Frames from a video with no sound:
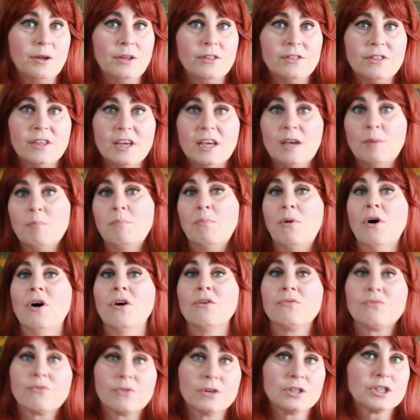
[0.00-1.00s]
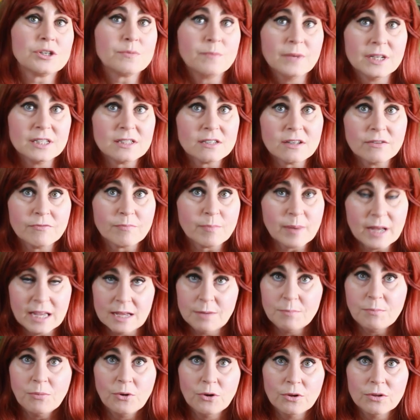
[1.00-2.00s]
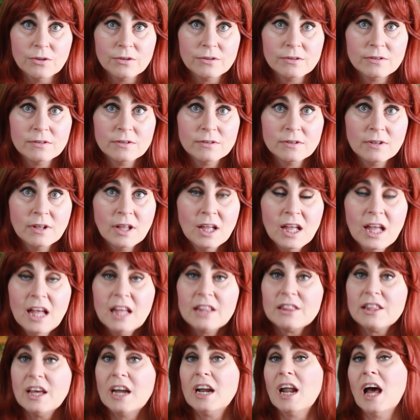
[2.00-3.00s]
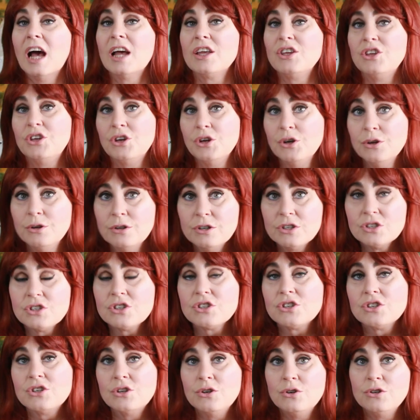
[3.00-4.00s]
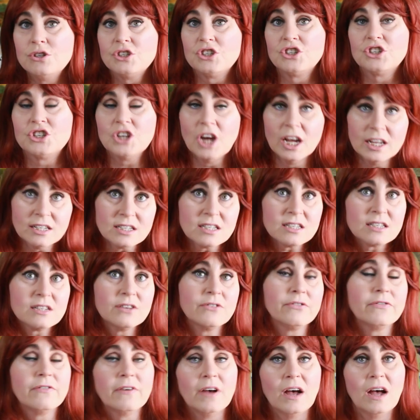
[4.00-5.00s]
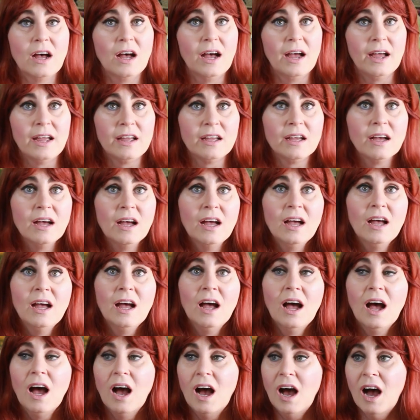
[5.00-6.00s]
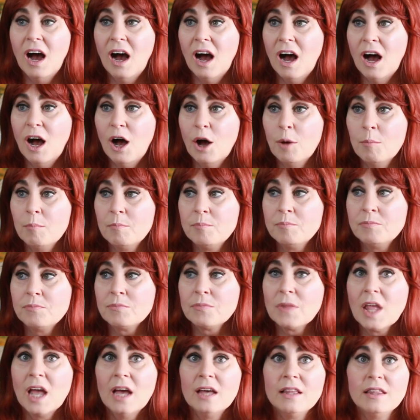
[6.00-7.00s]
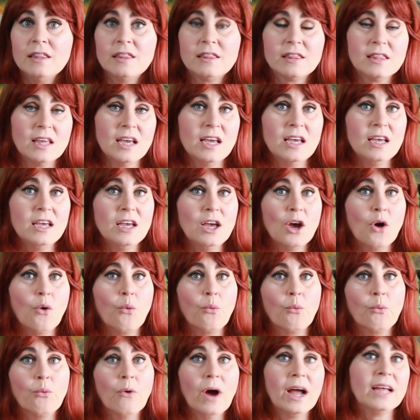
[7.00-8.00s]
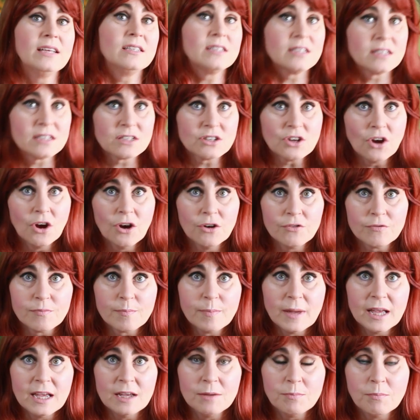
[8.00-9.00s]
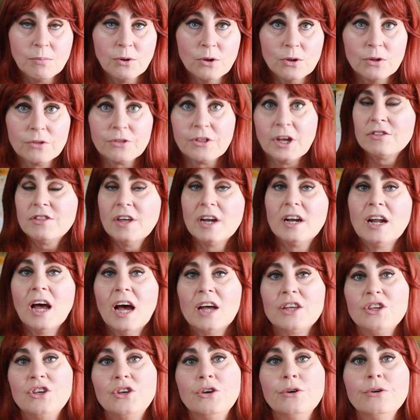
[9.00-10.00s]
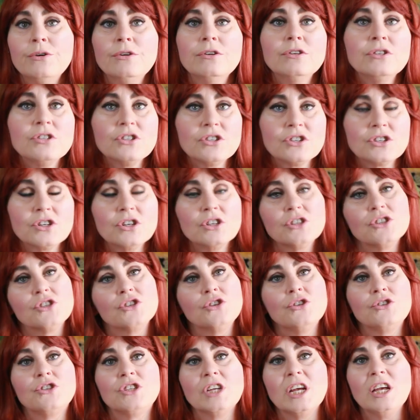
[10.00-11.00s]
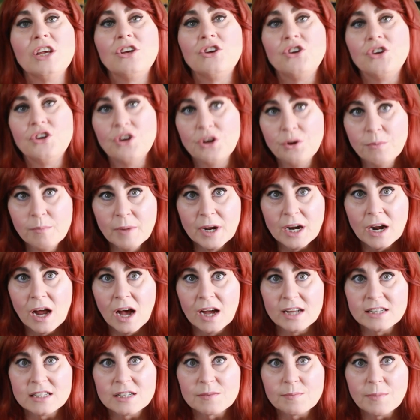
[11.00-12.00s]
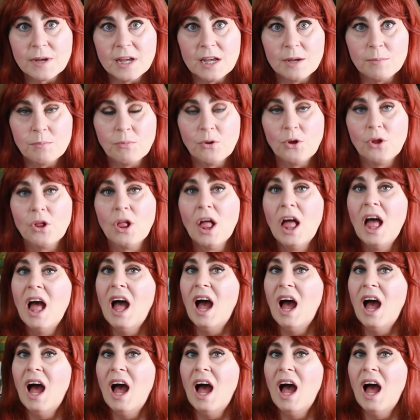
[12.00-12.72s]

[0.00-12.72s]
the impoverishment of people, that are used to justify the waste of people, that are used to dehumanize people